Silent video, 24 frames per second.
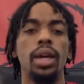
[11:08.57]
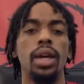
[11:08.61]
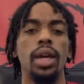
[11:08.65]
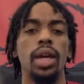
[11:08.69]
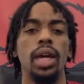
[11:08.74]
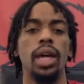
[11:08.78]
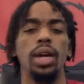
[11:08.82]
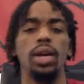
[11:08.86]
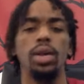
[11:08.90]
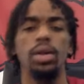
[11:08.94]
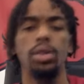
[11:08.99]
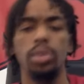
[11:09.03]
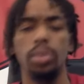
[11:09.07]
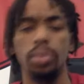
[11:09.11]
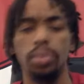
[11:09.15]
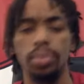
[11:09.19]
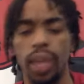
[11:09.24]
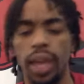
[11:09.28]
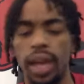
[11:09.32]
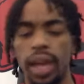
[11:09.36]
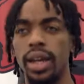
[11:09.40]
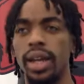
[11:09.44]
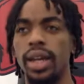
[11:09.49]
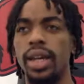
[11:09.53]
he
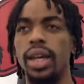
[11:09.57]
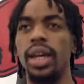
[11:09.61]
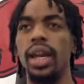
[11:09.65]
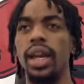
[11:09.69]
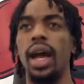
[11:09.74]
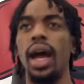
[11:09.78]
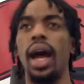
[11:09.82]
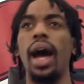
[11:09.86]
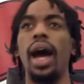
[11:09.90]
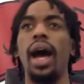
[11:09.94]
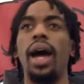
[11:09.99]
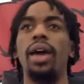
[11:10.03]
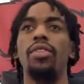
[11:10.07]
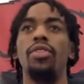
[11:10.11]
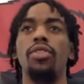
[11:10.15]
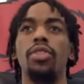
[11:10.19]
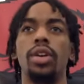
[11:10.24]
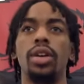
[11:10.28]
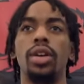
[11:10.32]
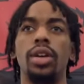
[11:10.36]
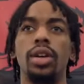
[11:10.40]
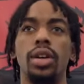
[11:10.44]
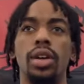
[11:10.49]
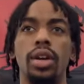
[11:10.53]
had a good eye
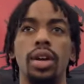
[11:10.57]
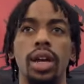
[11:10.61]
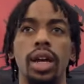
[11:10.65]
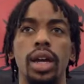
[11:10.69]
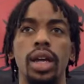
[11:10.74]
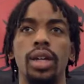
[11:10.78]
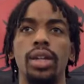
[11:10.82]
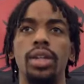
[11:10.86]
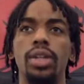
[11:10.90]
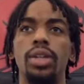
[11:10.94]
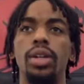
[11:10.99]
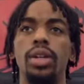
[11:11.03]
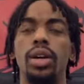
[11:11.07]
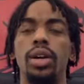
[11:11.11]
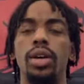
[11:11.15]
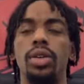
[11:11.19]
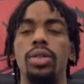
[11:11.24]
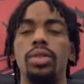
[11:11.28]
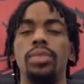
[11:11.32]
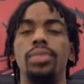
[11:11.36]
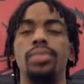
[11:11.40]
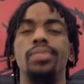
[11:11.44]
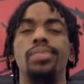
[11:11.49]
for and you know